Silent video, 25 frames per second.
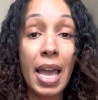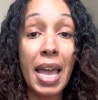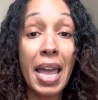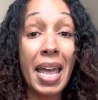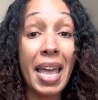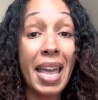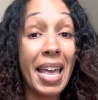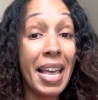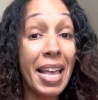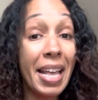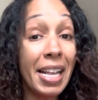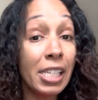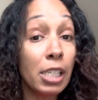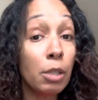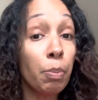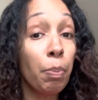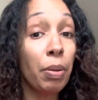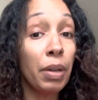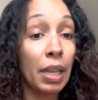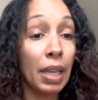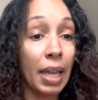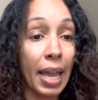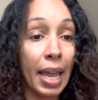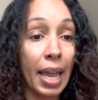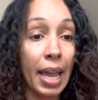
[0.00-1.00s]
his
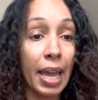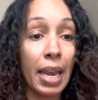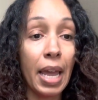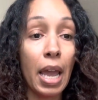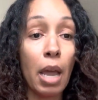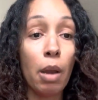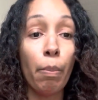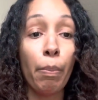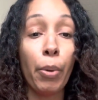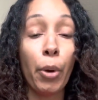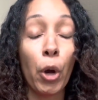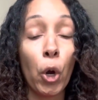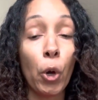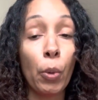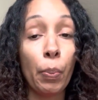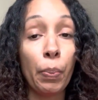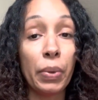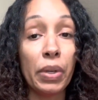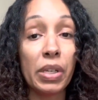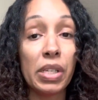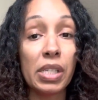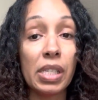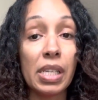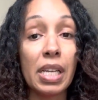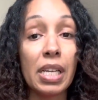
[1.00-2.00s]
plan and
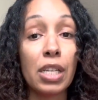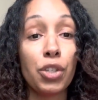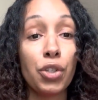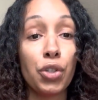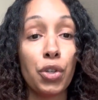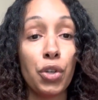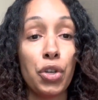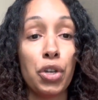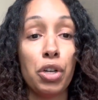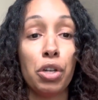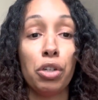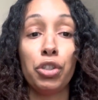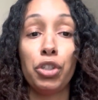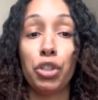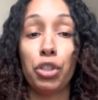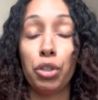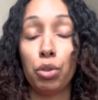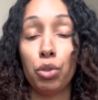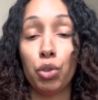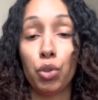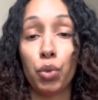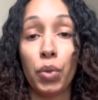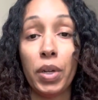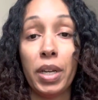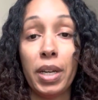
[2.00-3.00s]
purpose into your
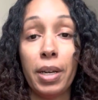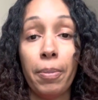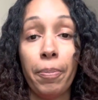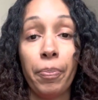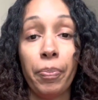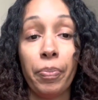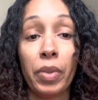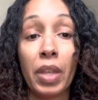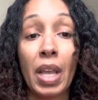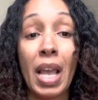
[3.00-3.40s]
children.